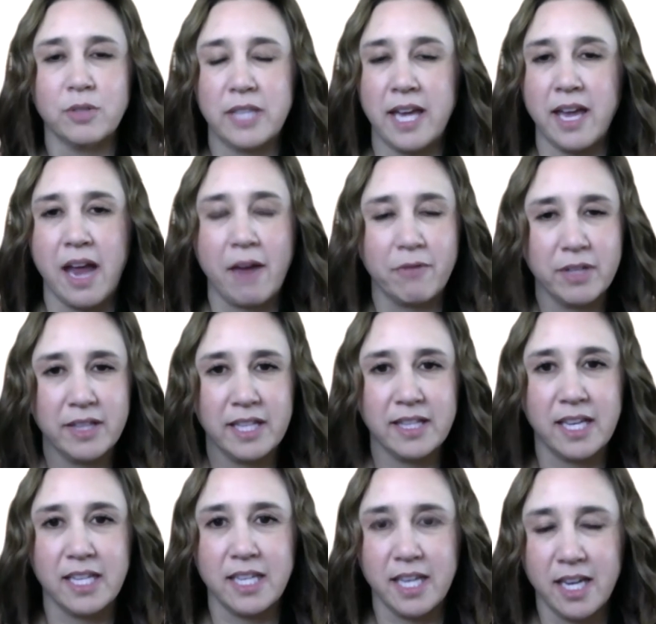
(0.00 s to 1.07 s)
get everything
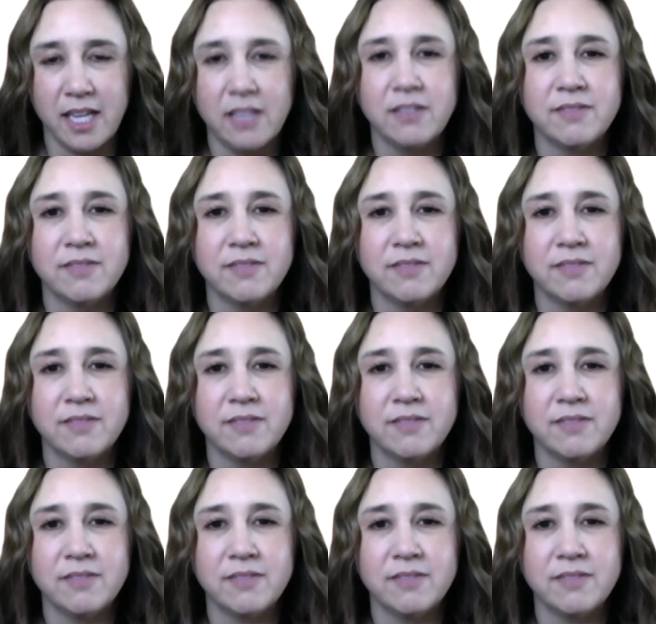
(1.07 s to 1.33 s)
they need?